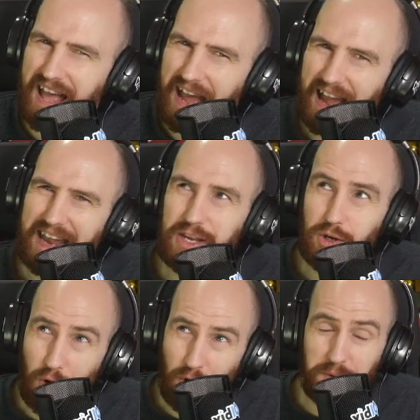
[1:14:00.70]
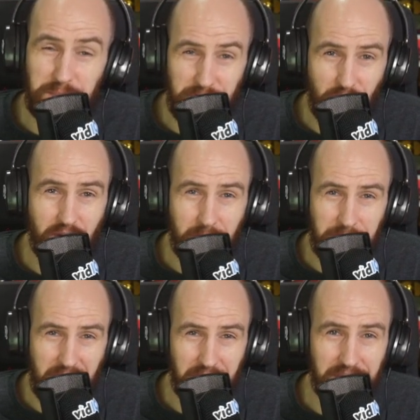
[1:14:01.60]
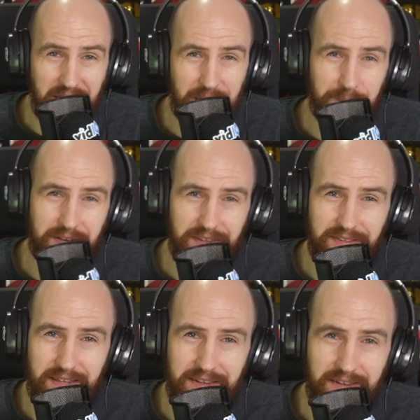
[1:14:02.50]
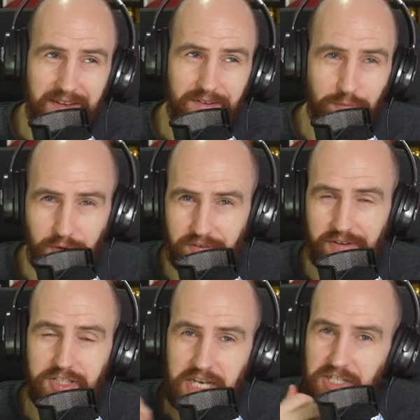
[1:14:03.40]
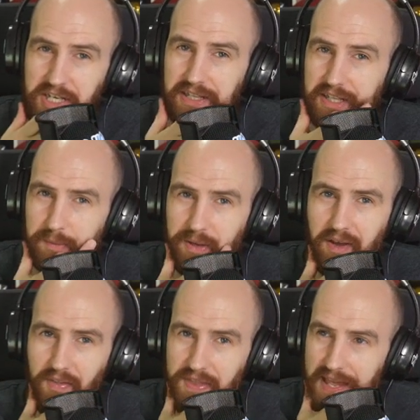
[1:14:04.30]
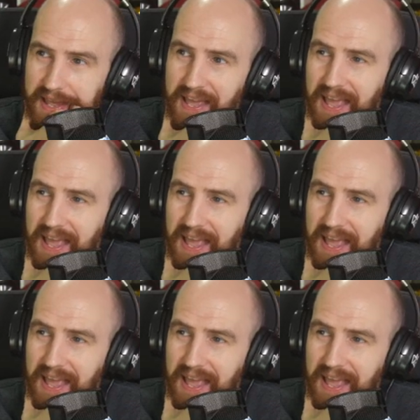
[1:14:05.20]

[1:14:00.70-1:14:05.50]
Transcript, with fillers: I could be wrong about that, because I think the, the rules are changing a little bit on that.